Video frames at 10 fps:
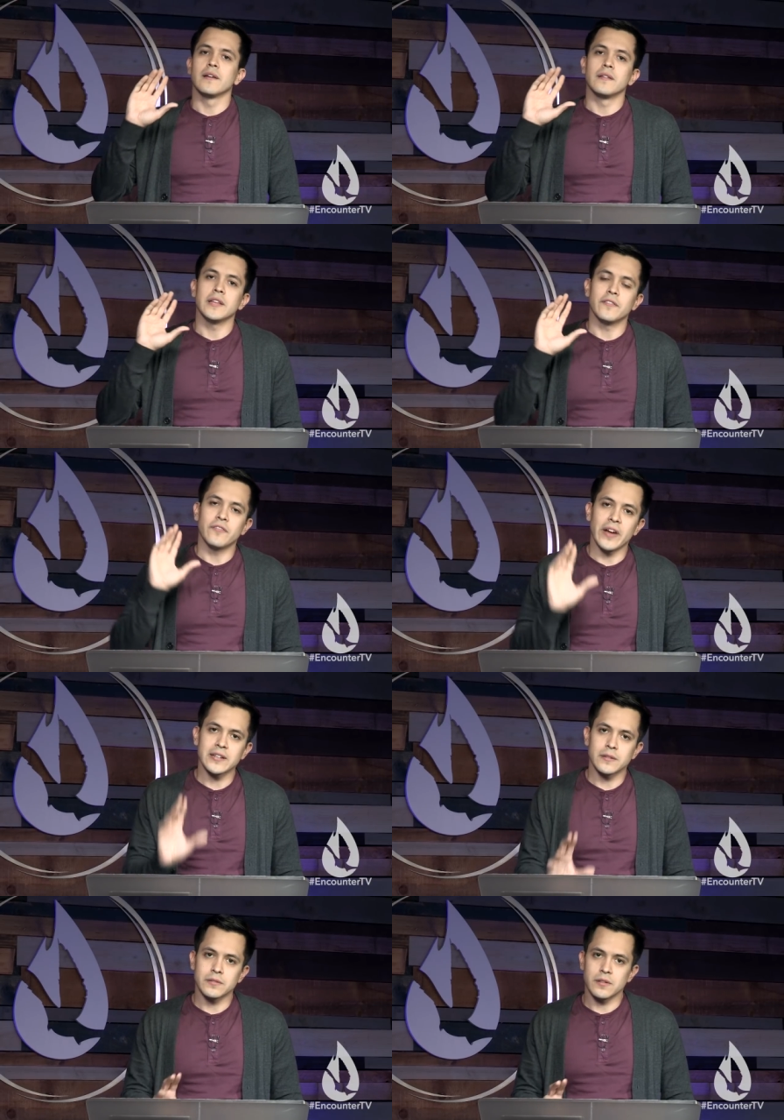the
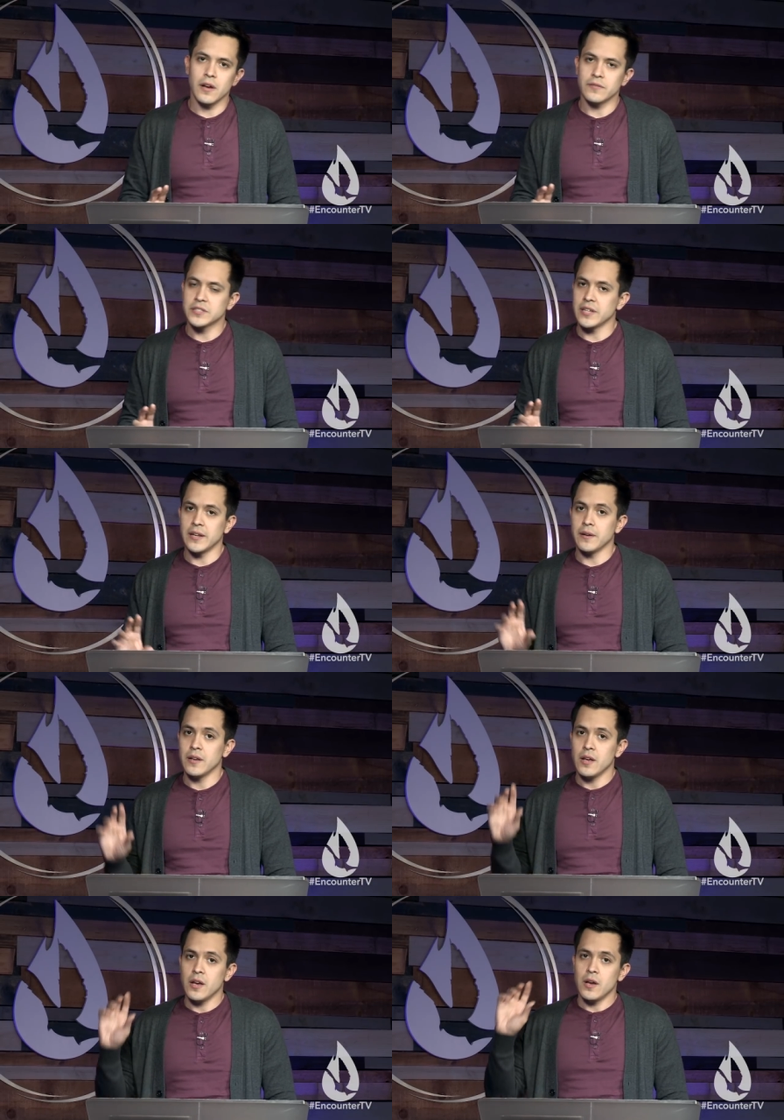effects of, of sin
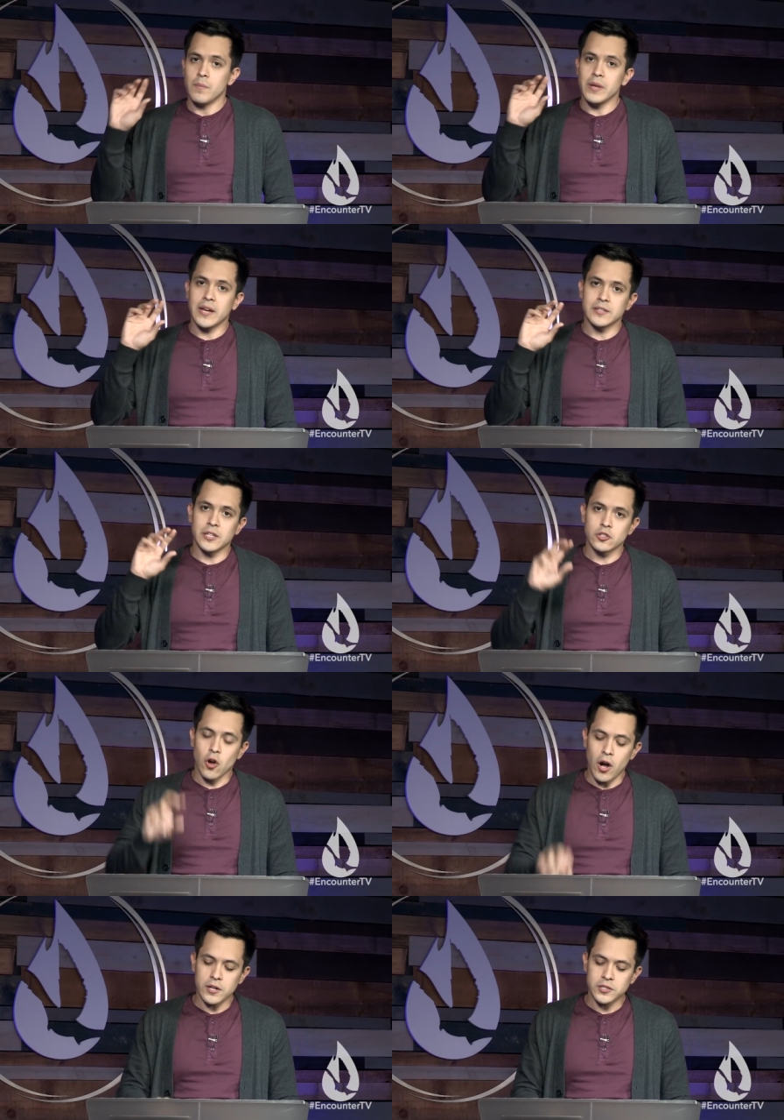because it
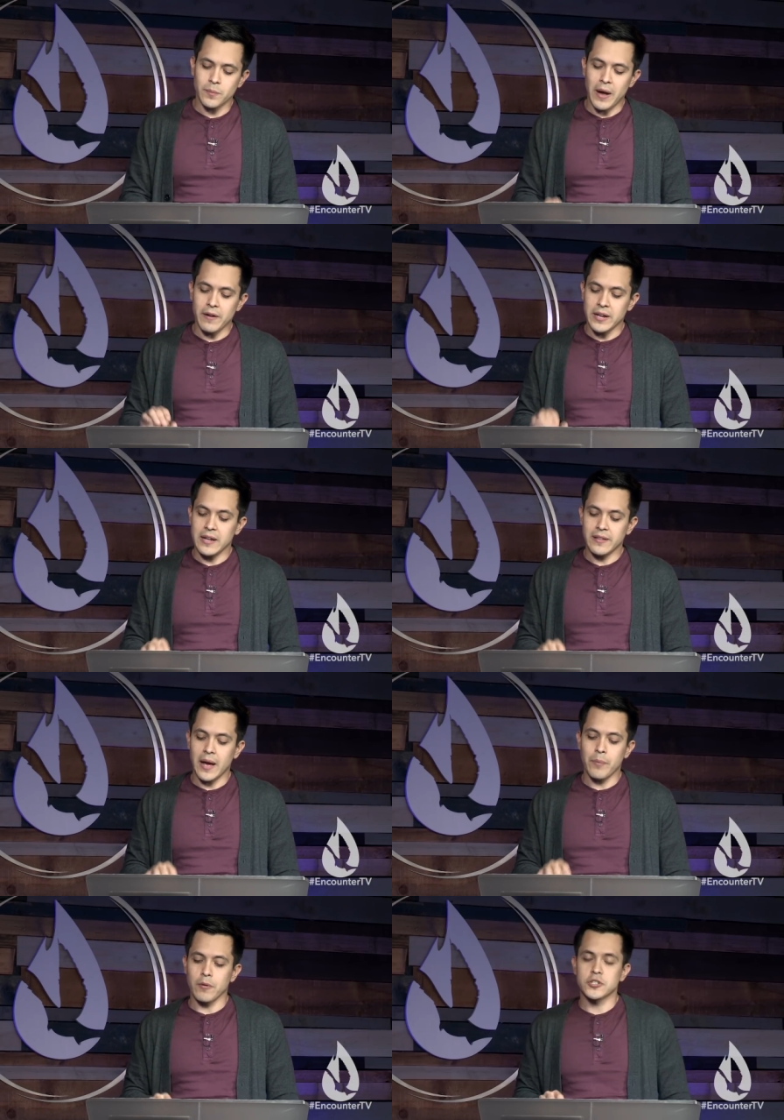talks about in
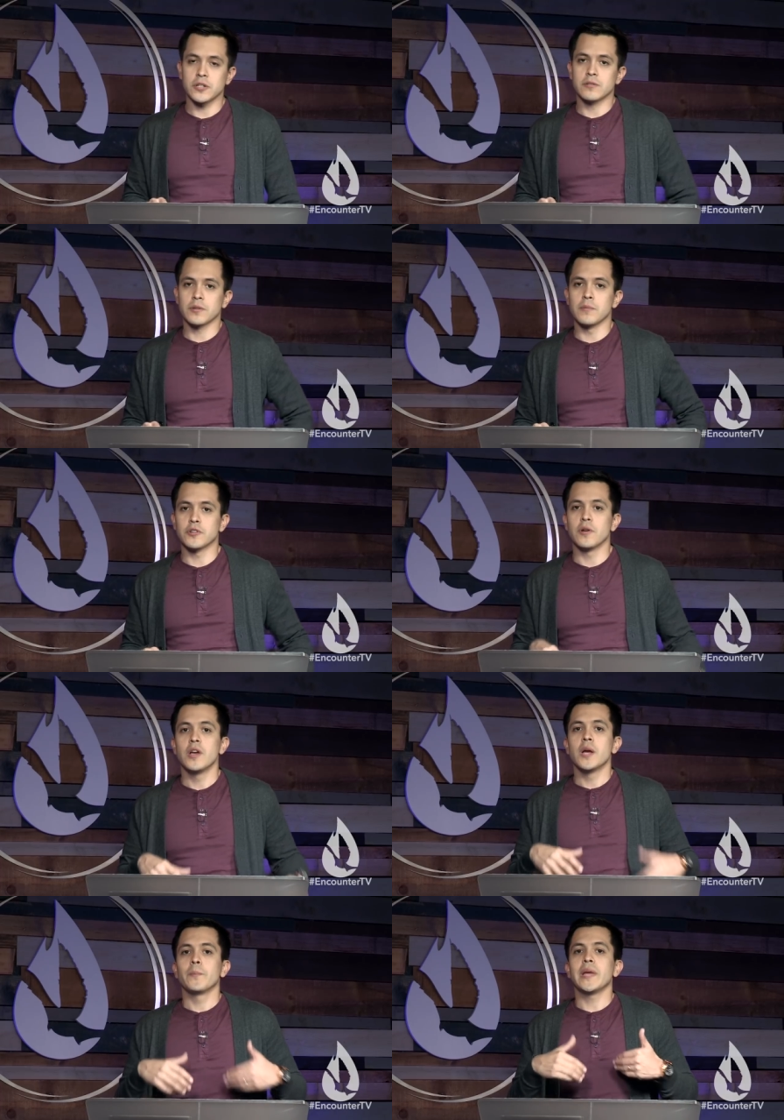that portion of scripture
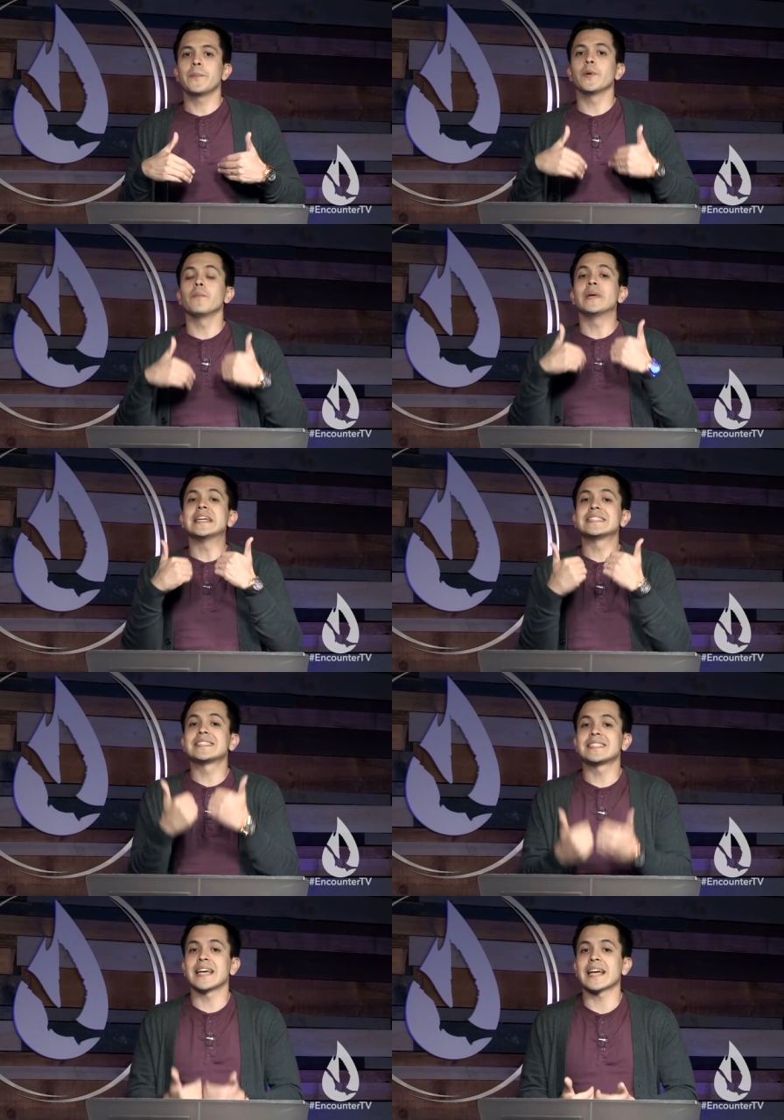people being
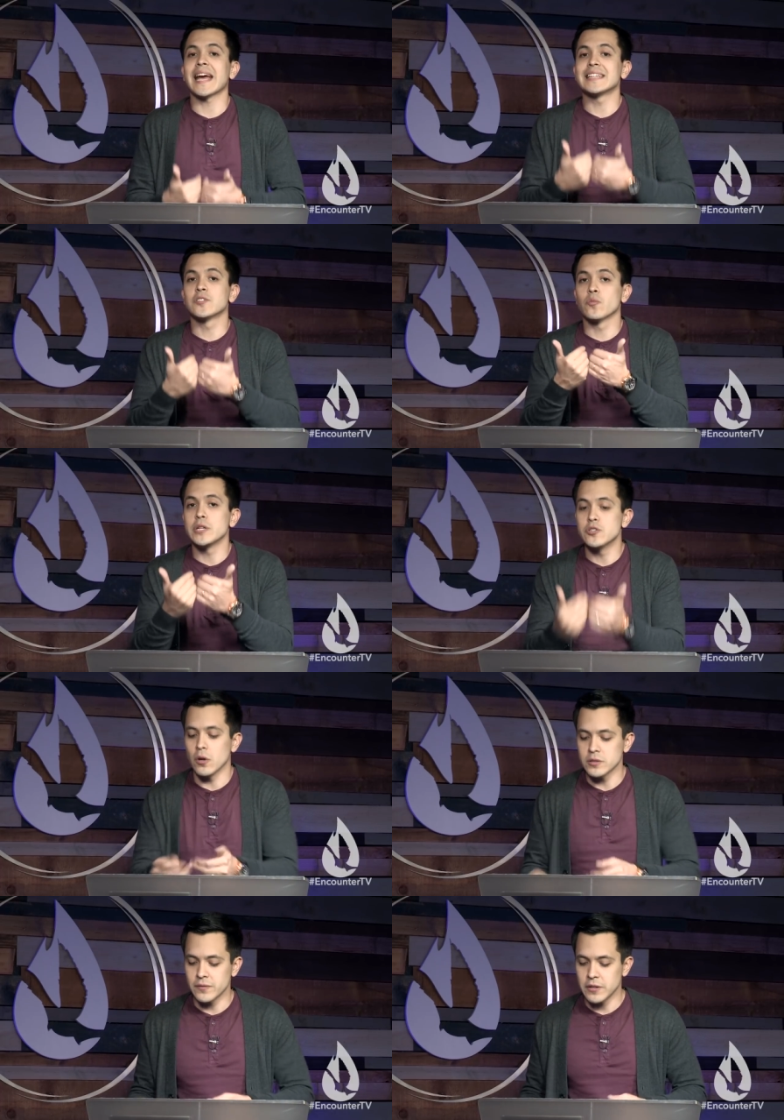sick as a
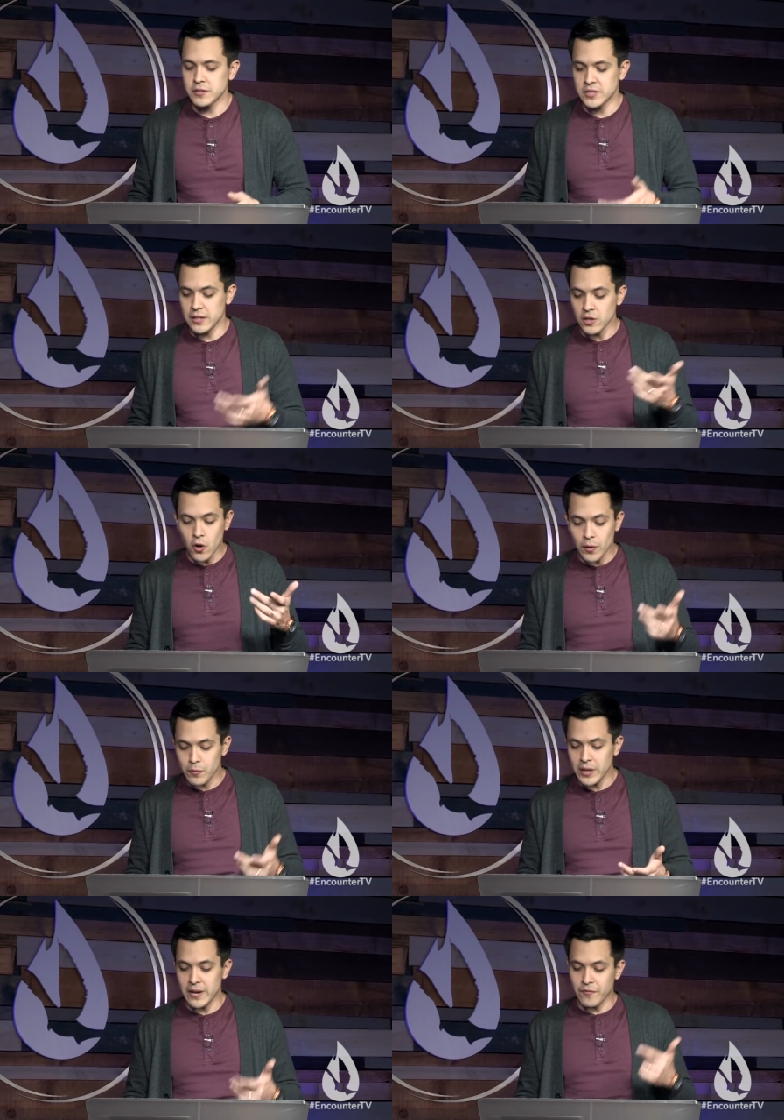result of their sin. Go and
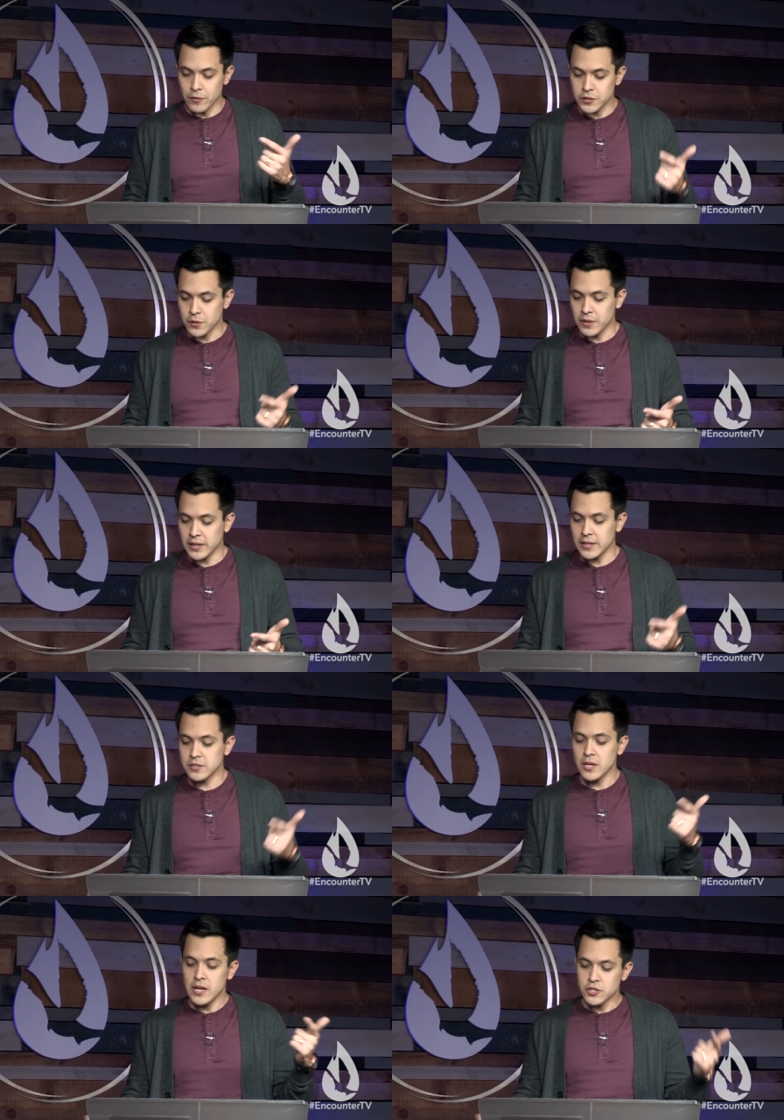read it. 1
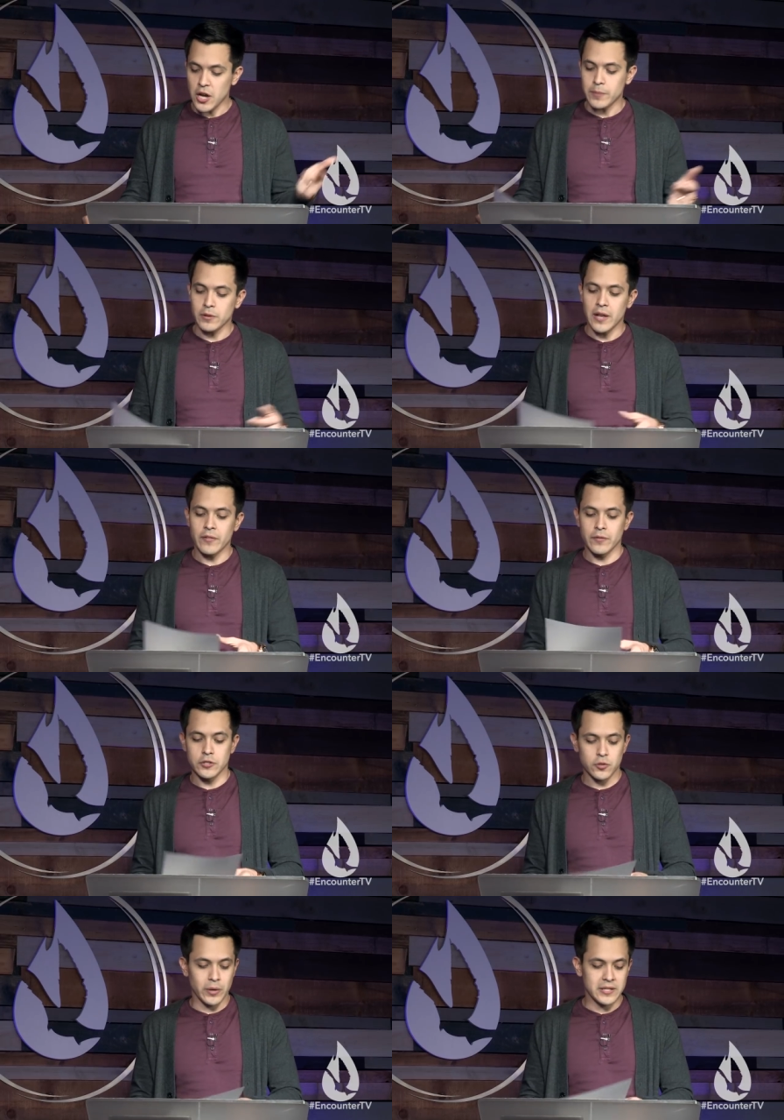Corinthians chapter 11 verse
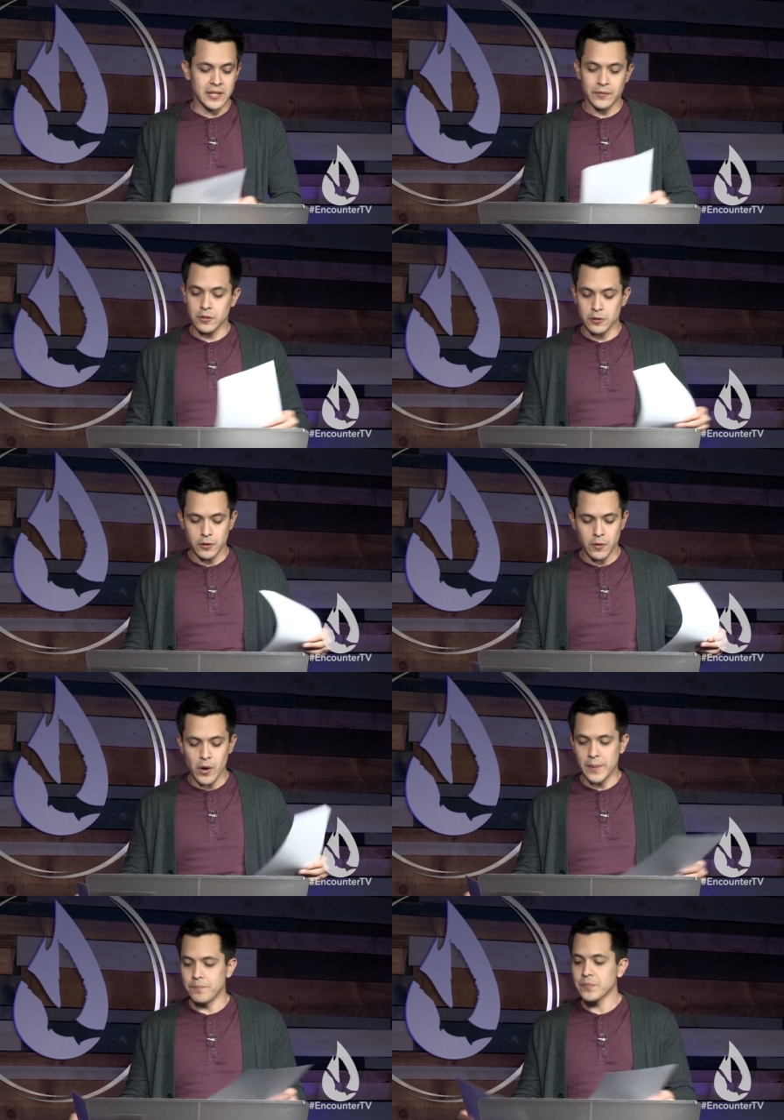27 to
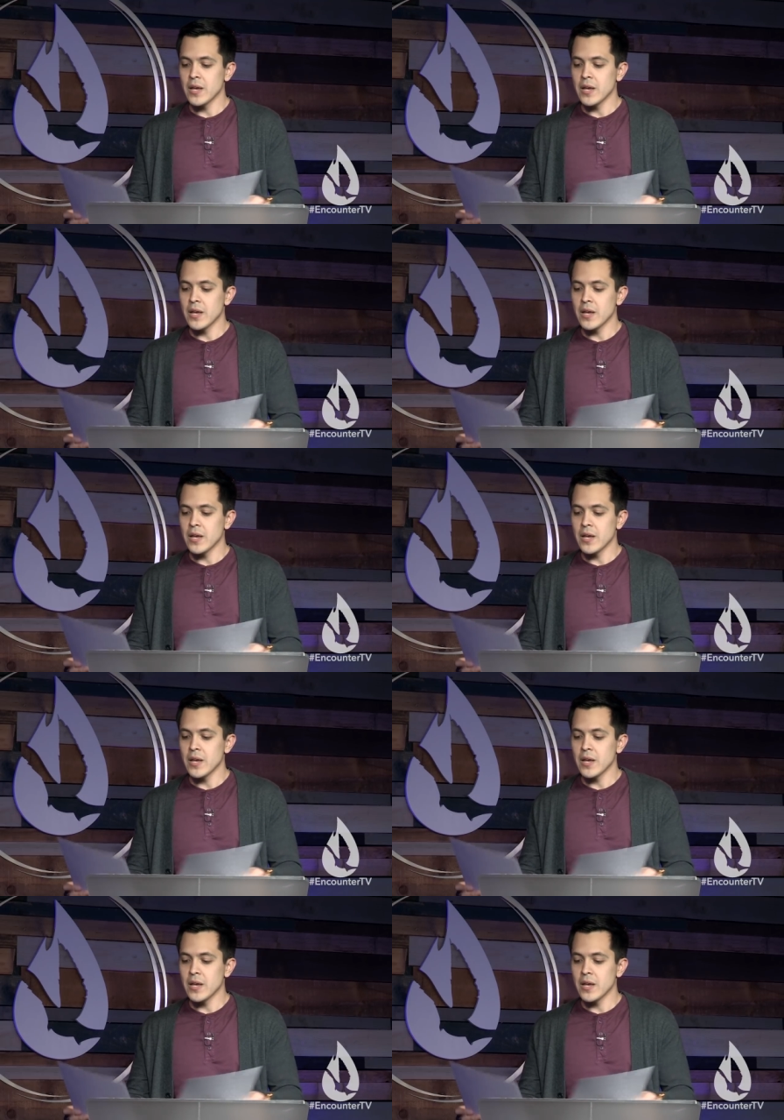31.